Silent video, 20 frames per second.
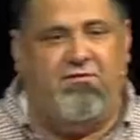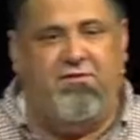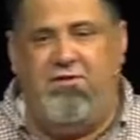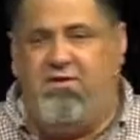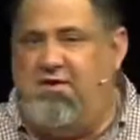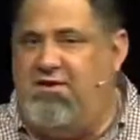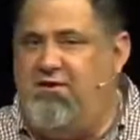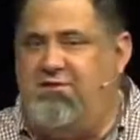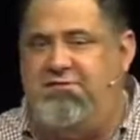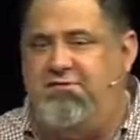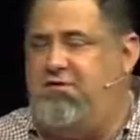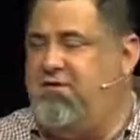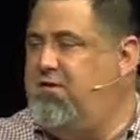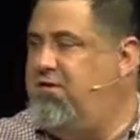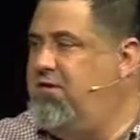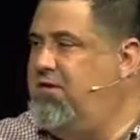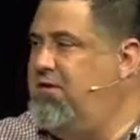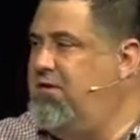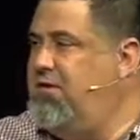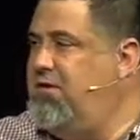a free gift
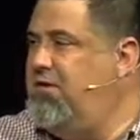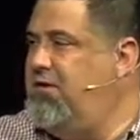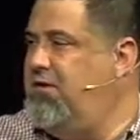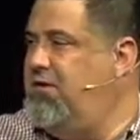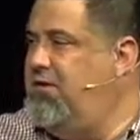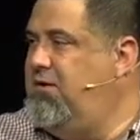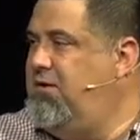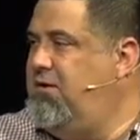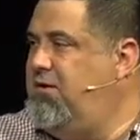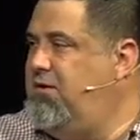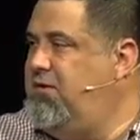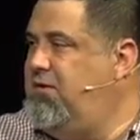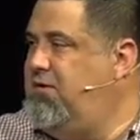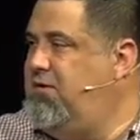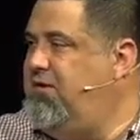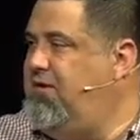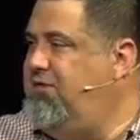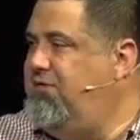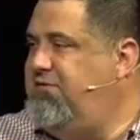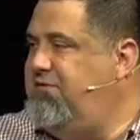
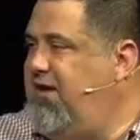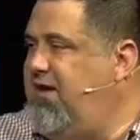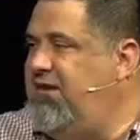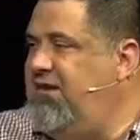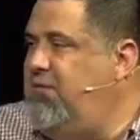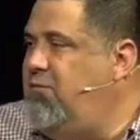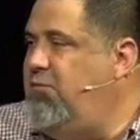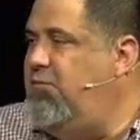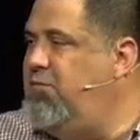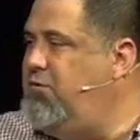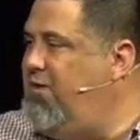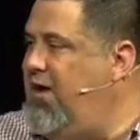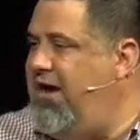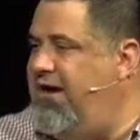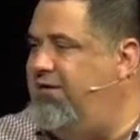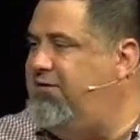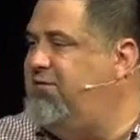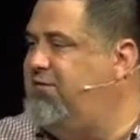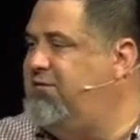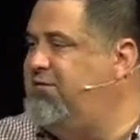given to anyone who
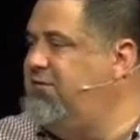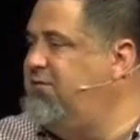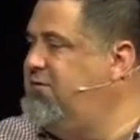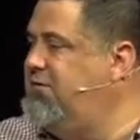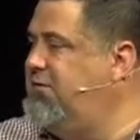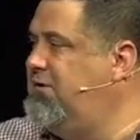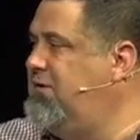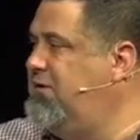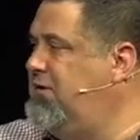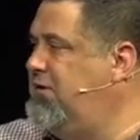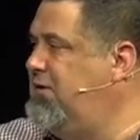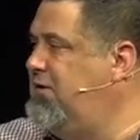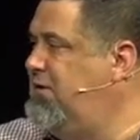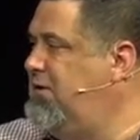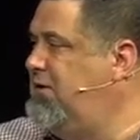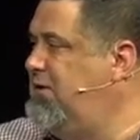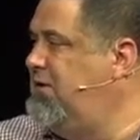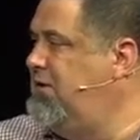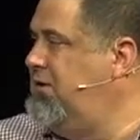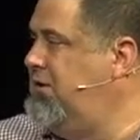asks,
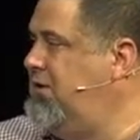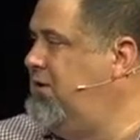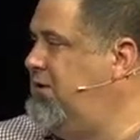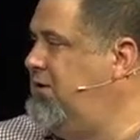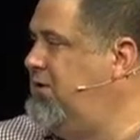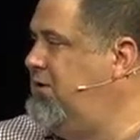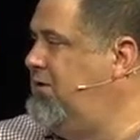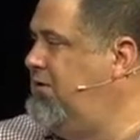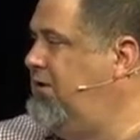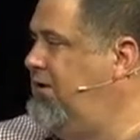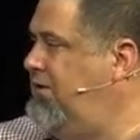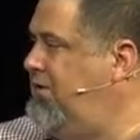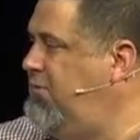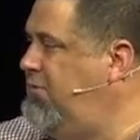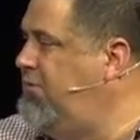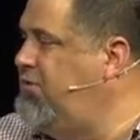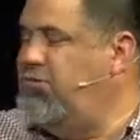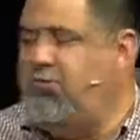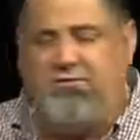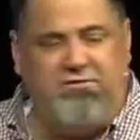
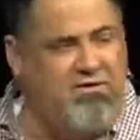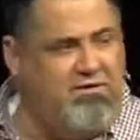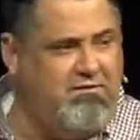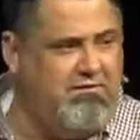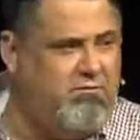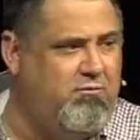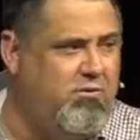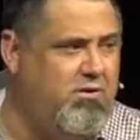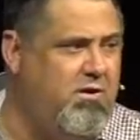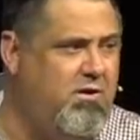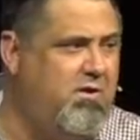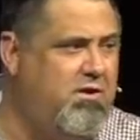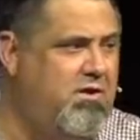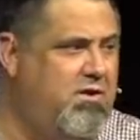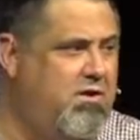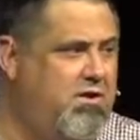anyone who seeks for it.